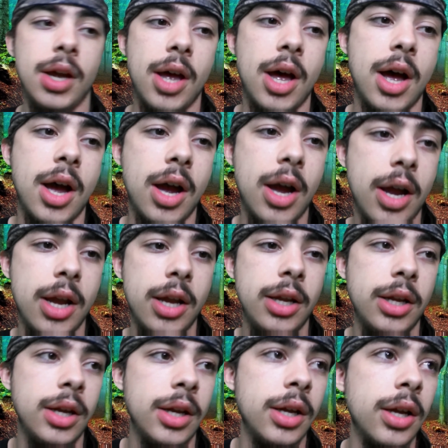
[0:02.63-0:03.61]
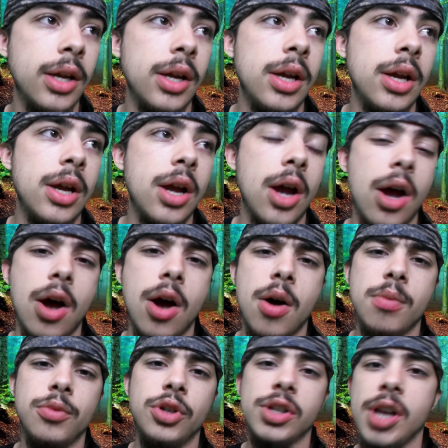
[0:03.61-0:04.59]
I
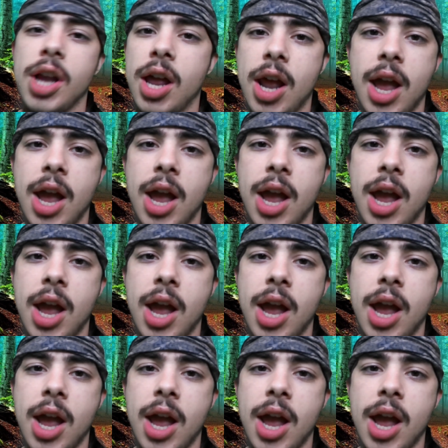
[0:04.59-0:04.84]
just kind